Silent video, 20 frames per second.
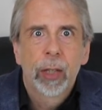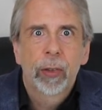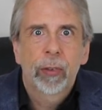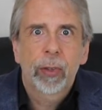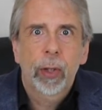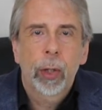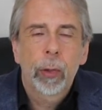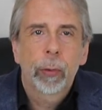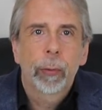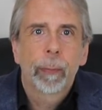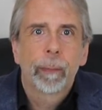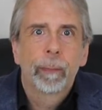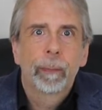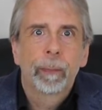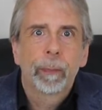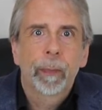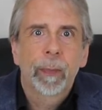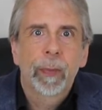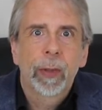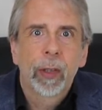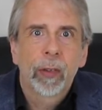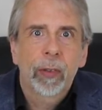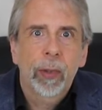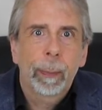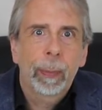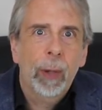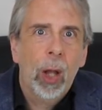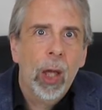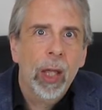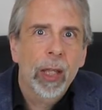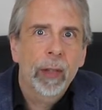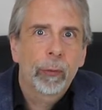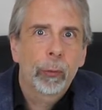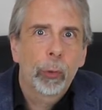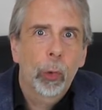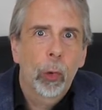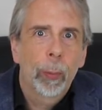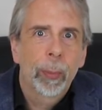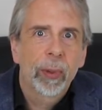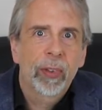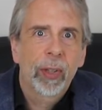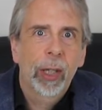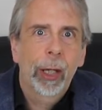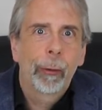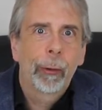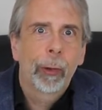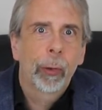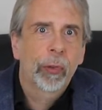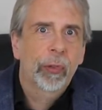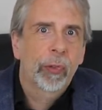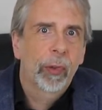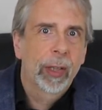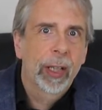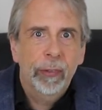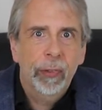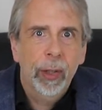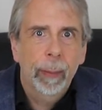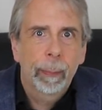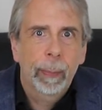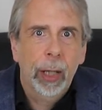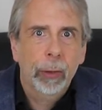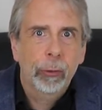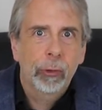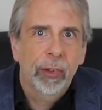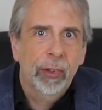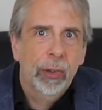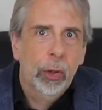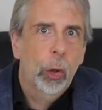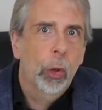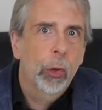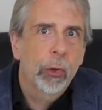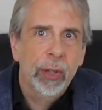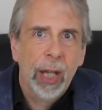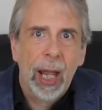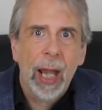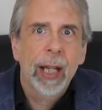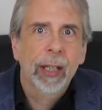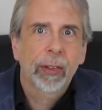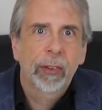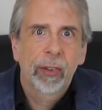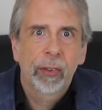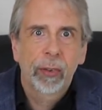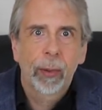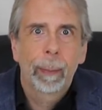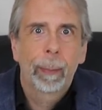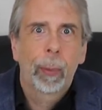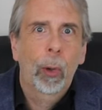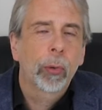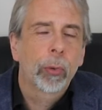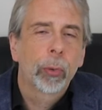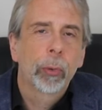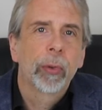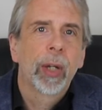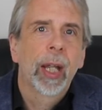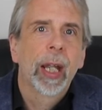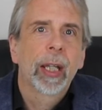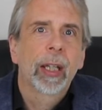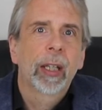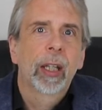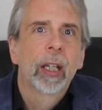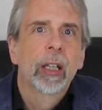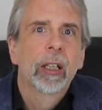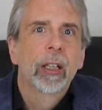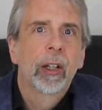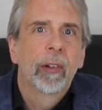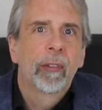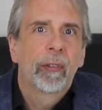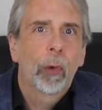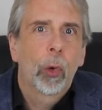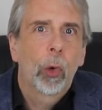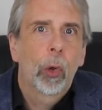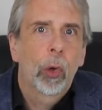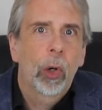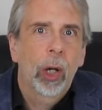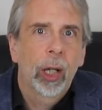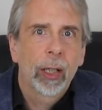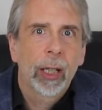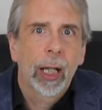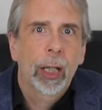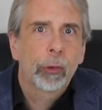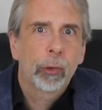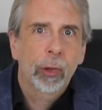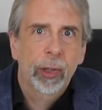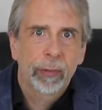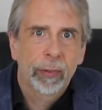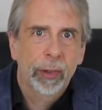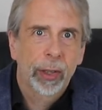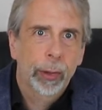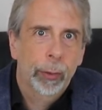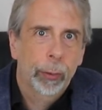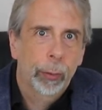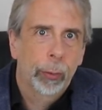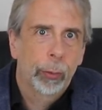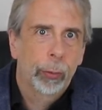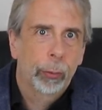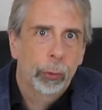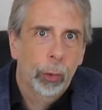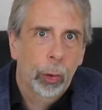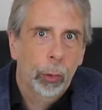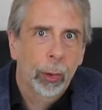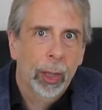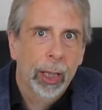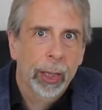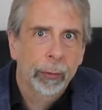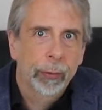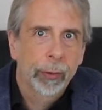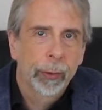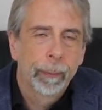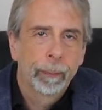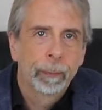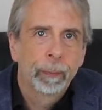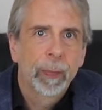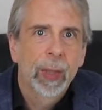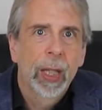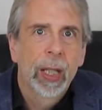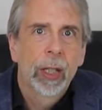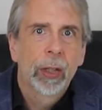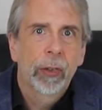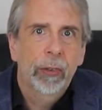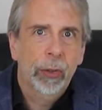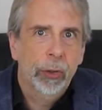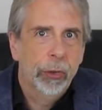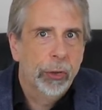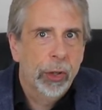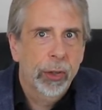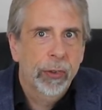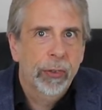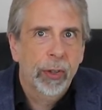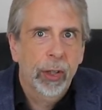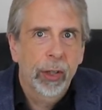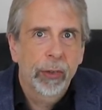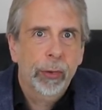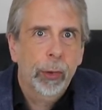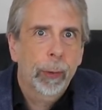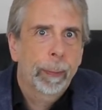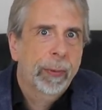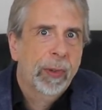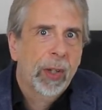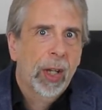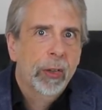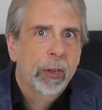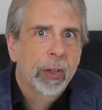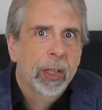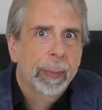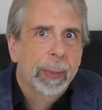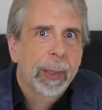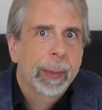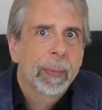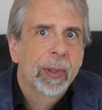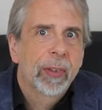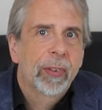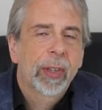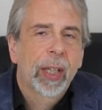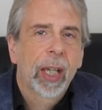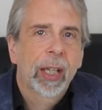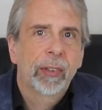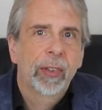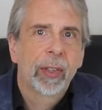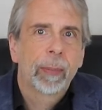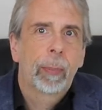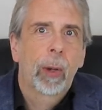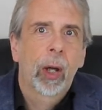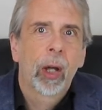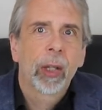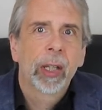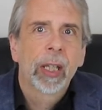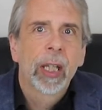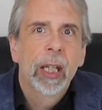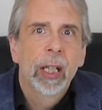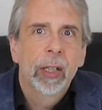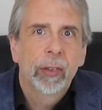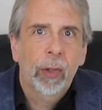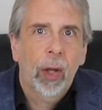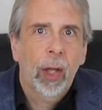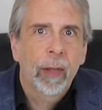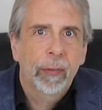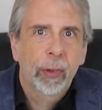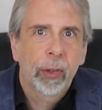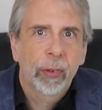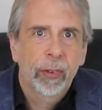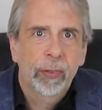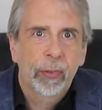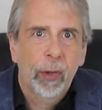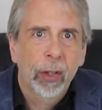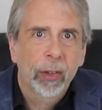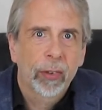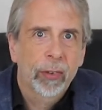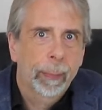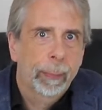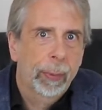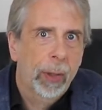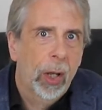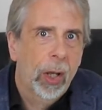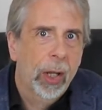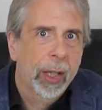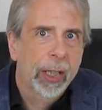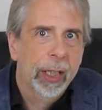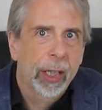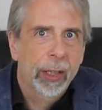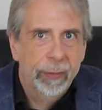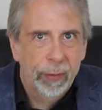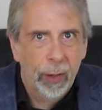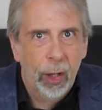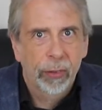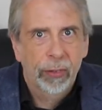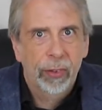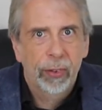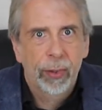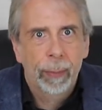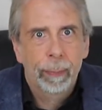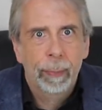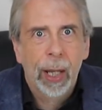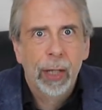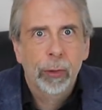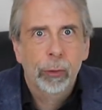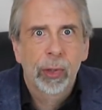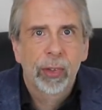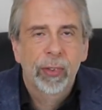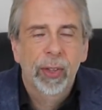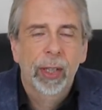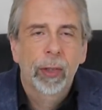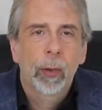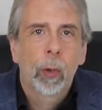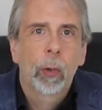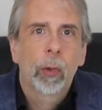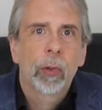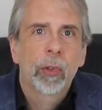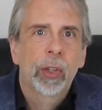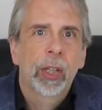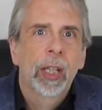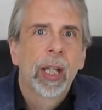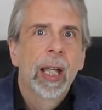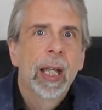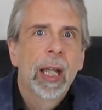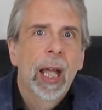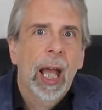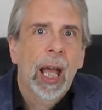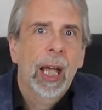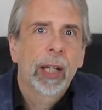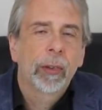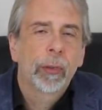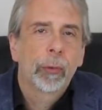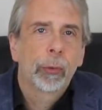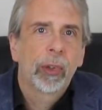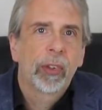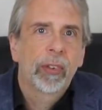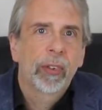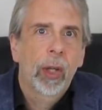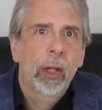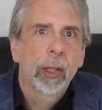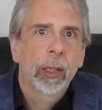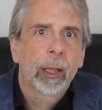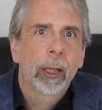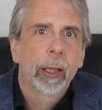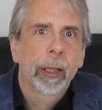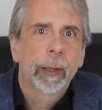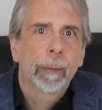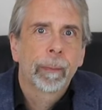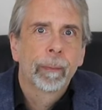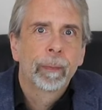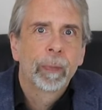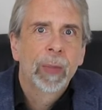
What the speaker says: So, supply of raw materials for lithium batteries could act as a bottleneck for electric vehicle rollout. Such concerns could potentially be mitigated by diversifying supply, advances in battery technology and recycling.